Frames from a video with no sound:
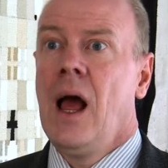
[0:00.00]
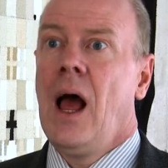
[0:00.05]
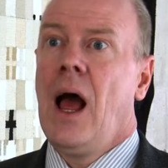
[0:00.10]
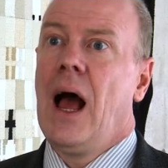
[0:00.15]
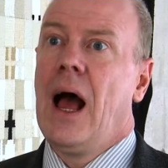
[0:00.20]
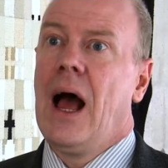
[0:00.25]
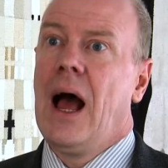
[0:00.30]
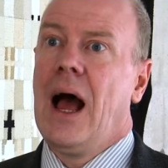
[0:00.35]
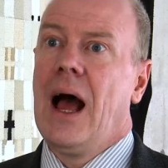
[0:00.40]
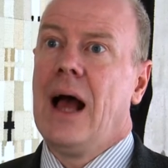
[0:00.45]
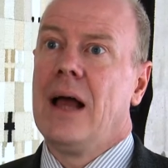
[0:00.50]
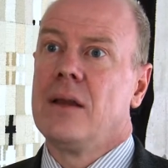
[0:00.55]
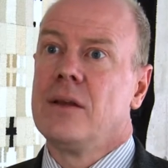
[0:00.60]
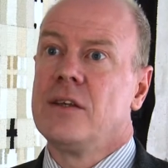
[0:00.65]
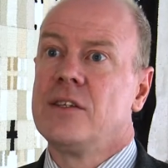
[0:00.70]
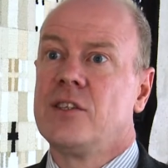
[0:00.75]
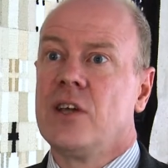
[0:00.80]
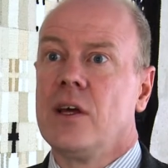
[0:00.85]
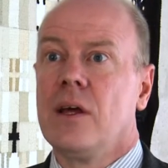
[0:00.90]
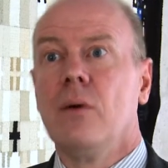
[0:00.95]
Uh,
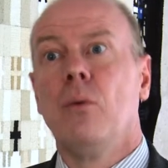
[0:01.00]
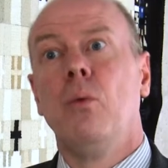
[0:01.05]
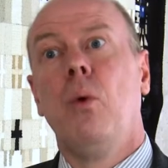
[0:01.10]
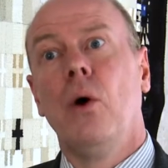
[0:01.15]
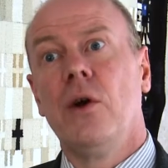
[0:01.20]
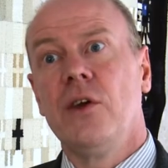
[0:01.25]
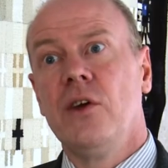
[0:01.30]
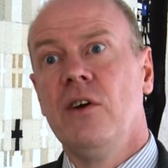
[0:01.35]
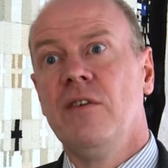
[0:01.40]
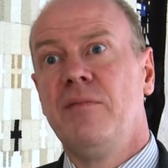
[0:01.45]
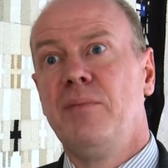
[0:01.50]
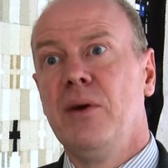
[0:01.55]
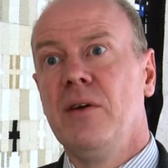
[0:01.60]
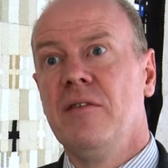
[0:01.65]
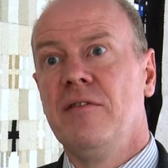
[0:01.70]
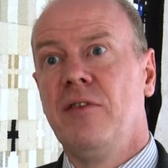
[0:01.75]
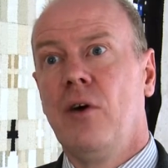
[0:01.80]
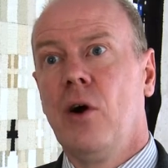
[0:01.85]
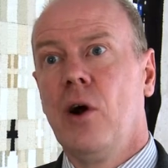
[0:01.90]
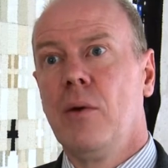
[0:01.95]
and what you have
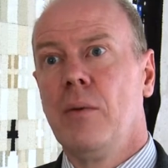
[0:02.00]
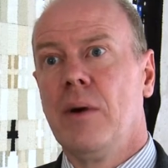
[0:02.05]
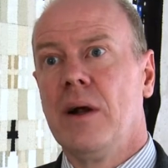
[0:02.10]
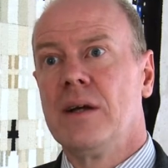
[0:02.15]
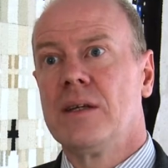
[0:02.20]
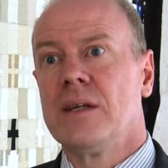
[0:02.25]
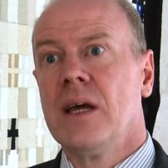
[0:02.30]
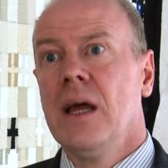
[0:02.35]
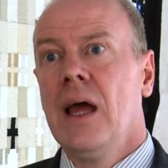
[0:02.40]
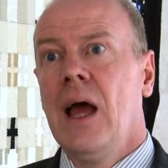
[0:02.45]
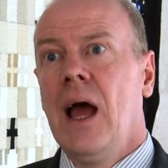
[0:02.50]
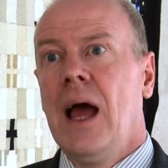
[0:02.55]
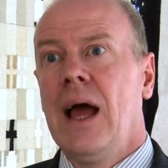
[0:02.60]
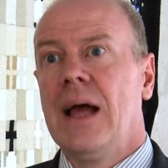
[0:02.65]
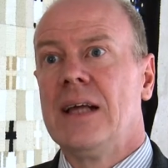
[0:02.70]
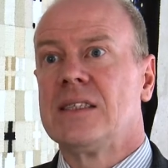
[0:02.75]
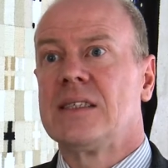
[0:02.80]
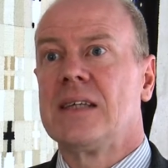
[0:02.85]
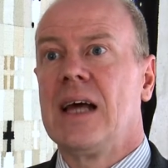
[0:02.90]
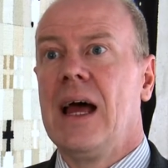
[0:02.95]
put forward
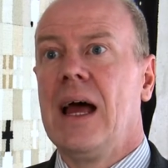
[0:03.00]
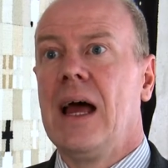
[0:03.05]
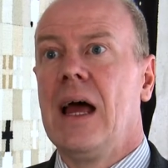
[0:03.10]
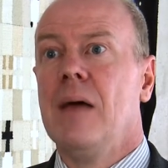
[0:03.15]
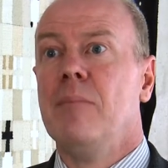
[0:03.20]
has uh,